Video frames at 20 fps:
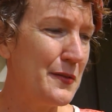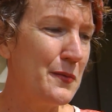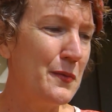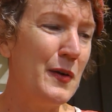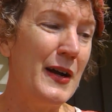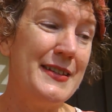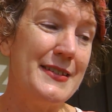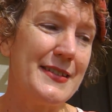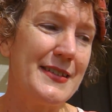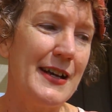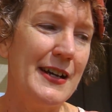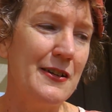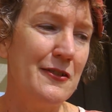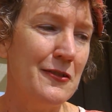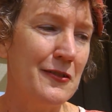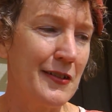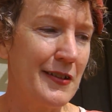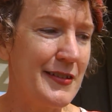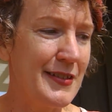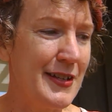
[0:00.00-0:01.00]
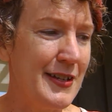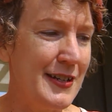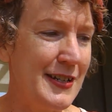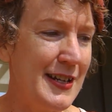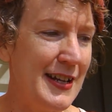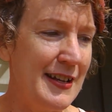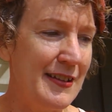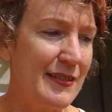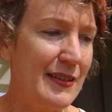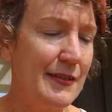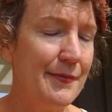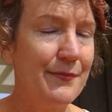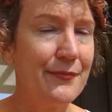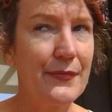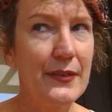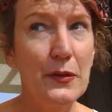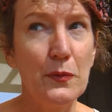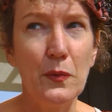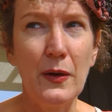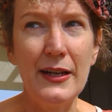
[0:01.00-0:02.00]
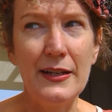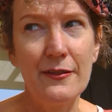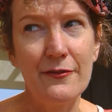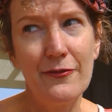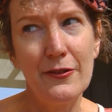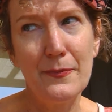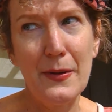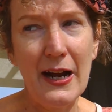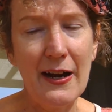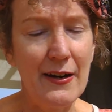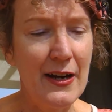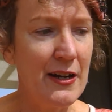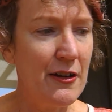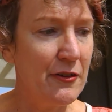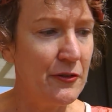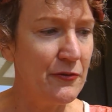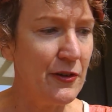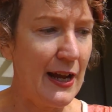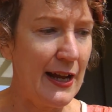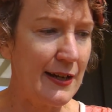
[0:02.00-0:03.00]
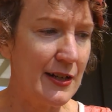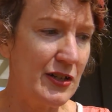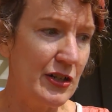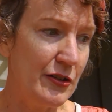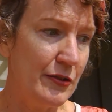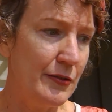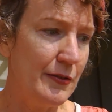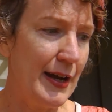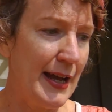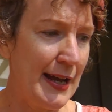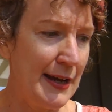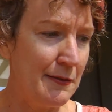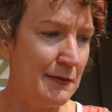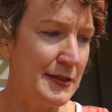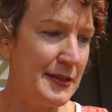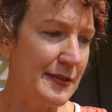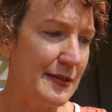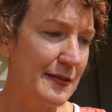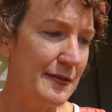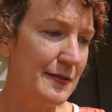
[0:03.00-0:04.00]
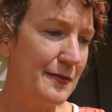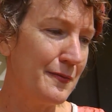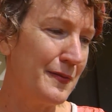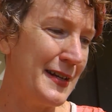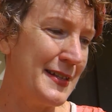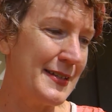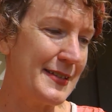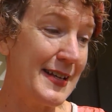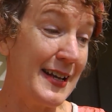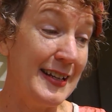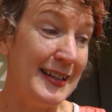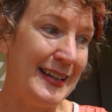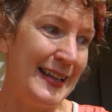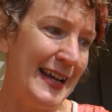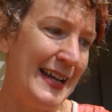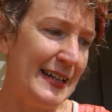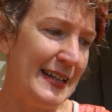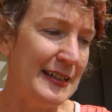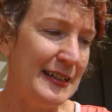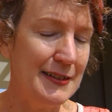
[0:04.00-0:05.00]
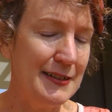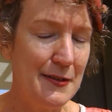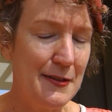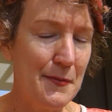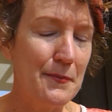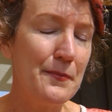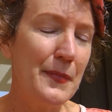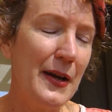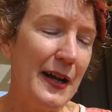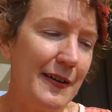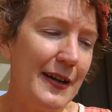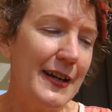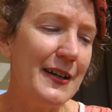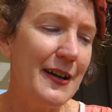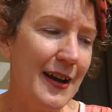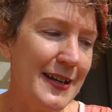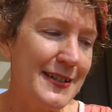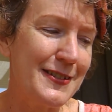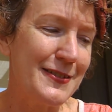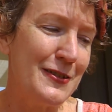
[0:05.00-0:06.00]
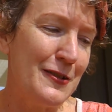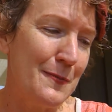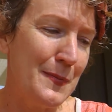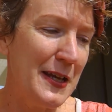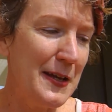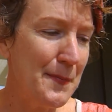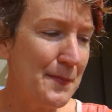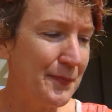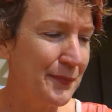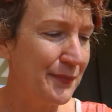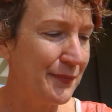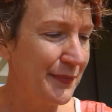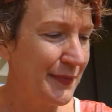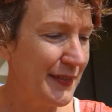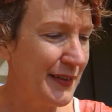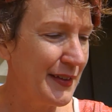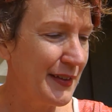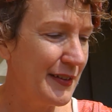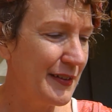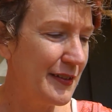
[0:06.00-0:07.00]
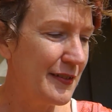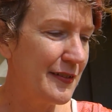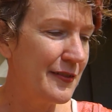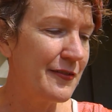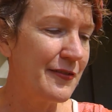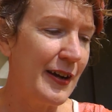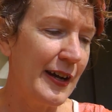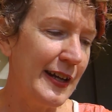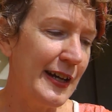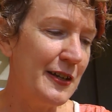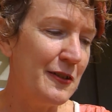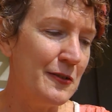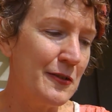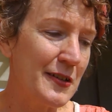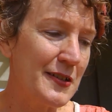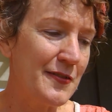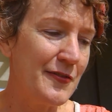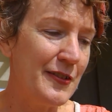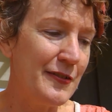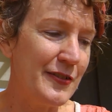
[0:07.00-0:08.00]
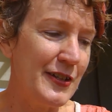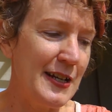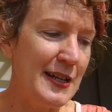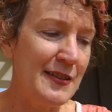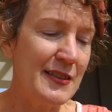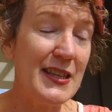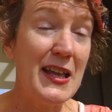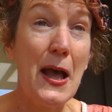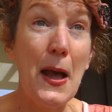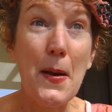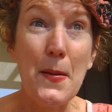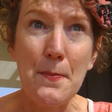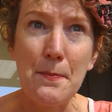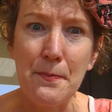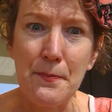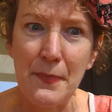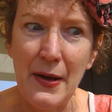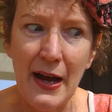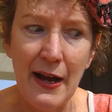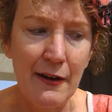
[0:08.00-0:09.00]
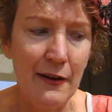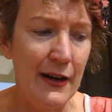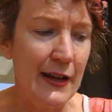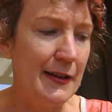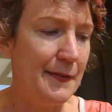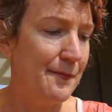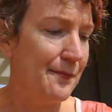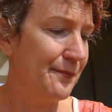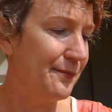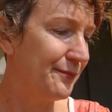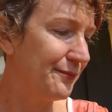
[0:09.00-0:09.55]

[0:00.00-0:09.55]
Wednesday, August 13th. Waited for Barry on rec 2 hours. Wednesday later, Barry nice to me. Friday, August 15th, Barry.